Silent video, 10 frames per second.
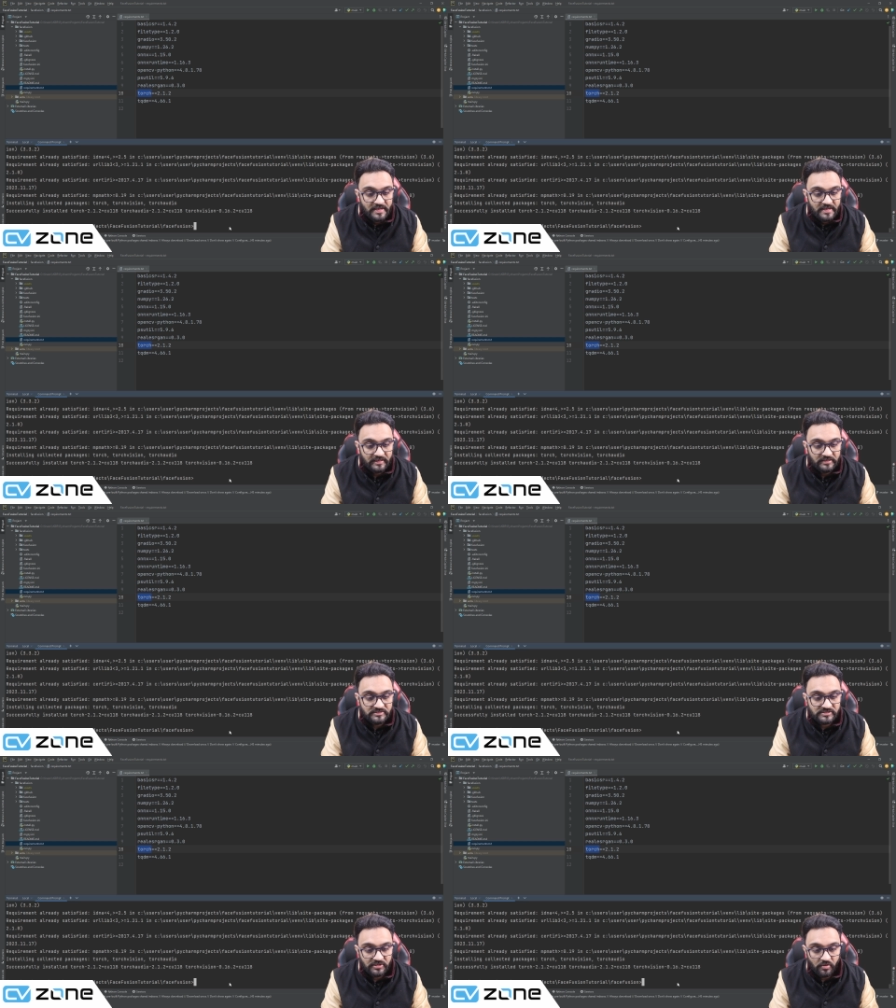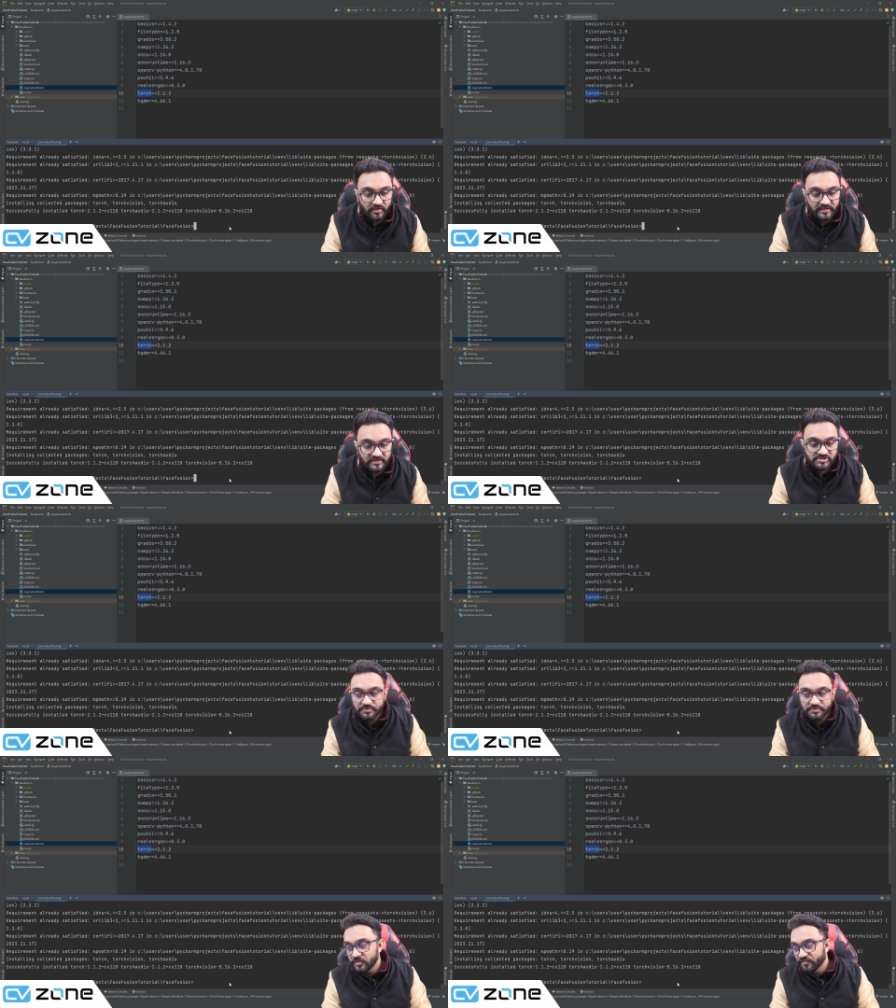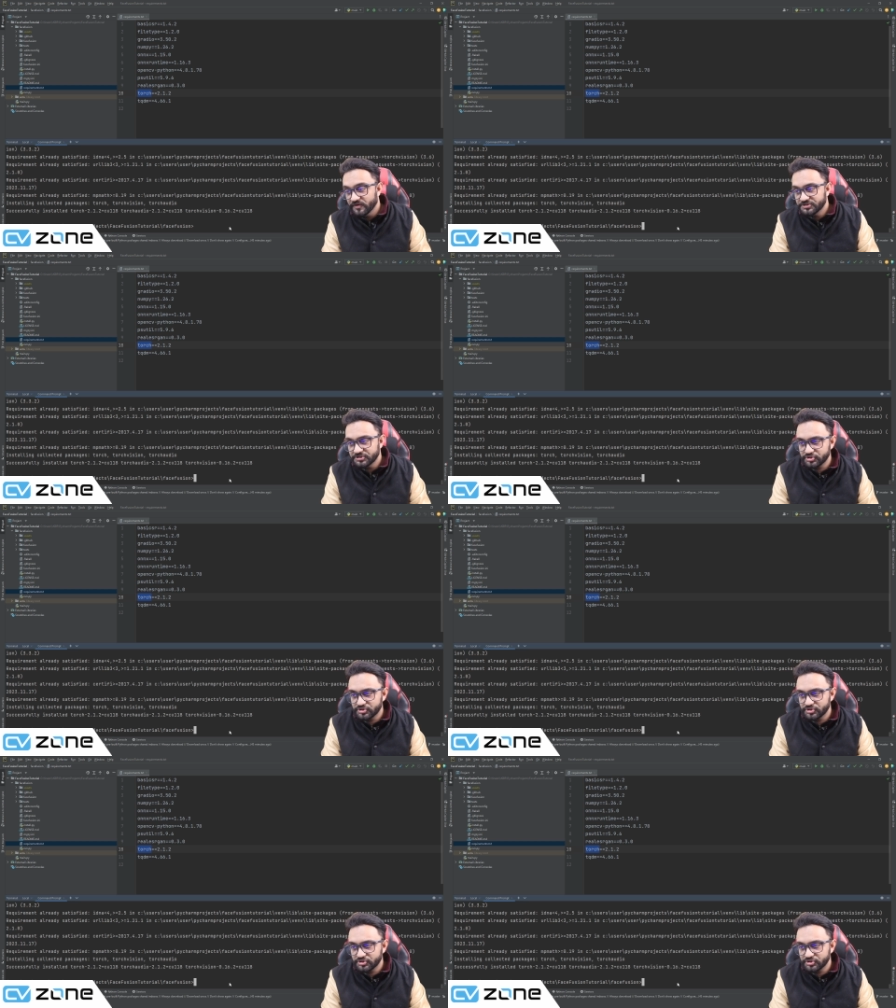is the ONX GPU version.